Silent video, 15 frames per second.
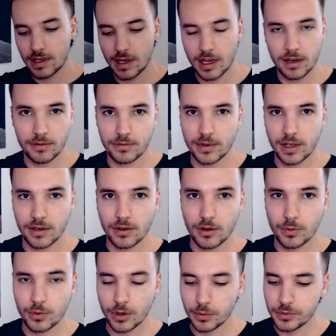and I've had no
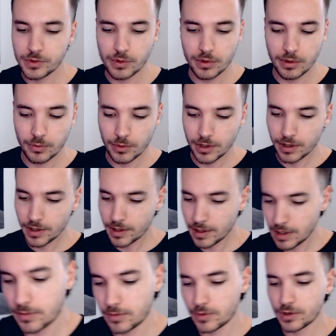problems with them really,
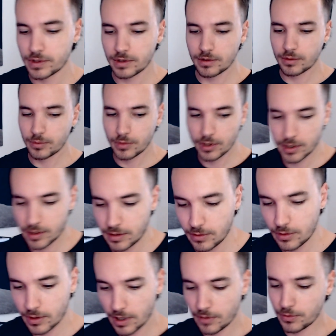using them like
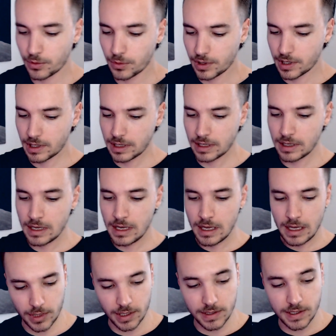every week,
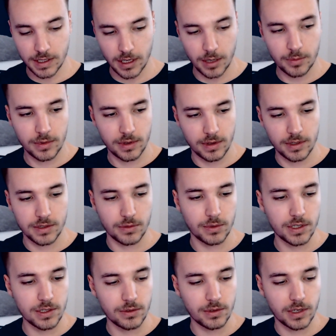except this
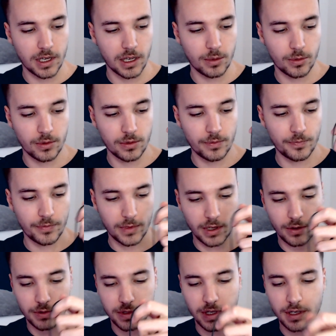original cable. I
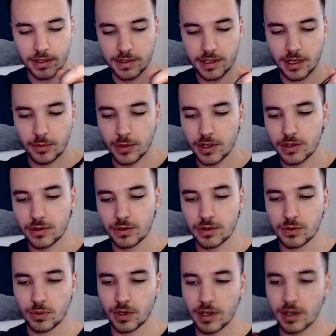was getting some issues
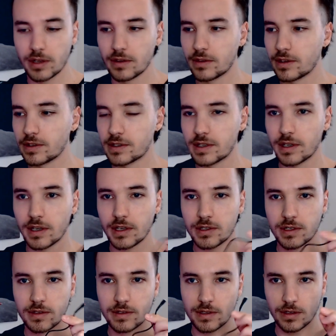where these
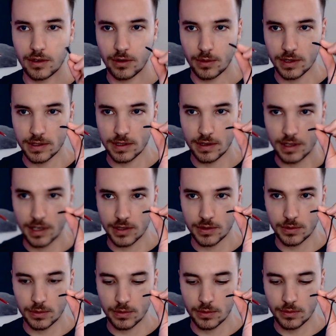connections that go into the
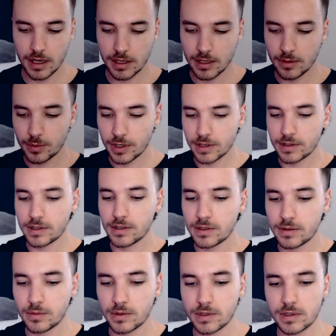actual
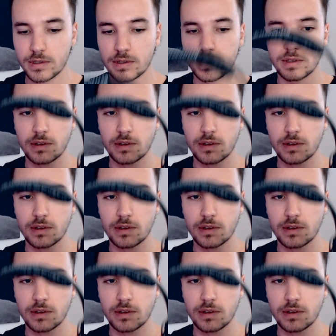earpieces, which is,